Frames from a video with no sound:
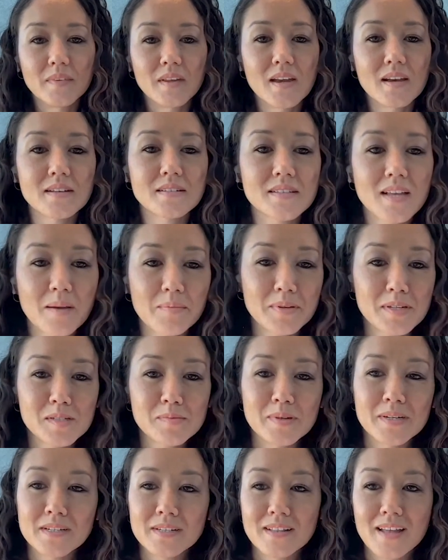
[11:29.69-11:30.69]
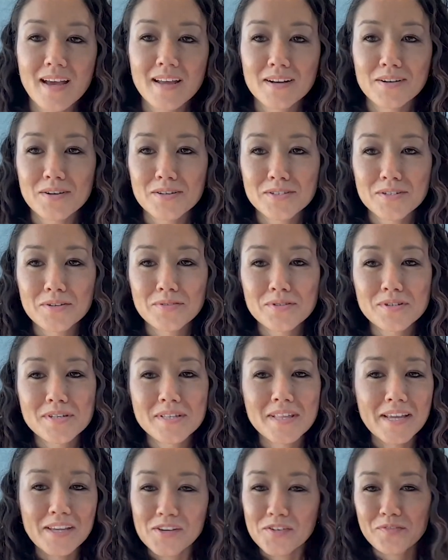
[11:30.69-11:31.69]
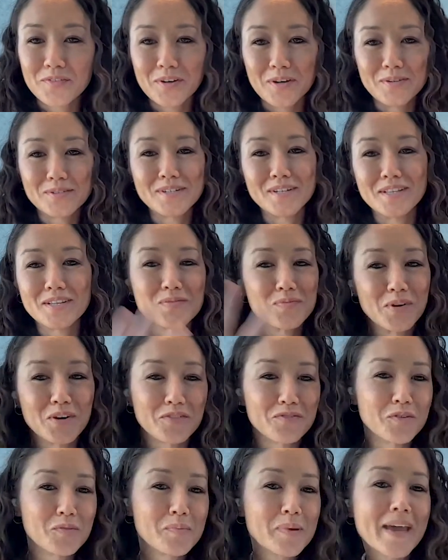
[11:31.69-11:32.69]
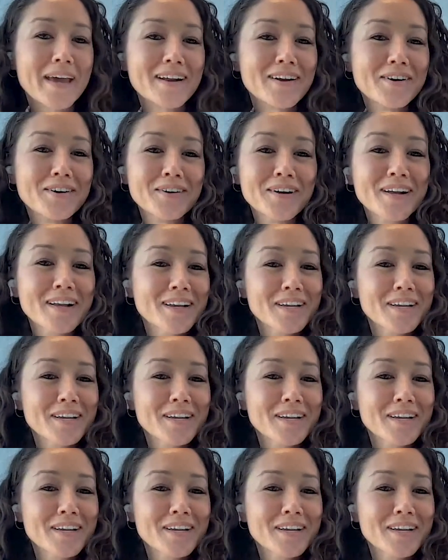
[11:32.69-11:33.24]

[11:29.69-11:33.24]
Yes, happy to speak to that. And also just thank you for hosting this wonderful panel.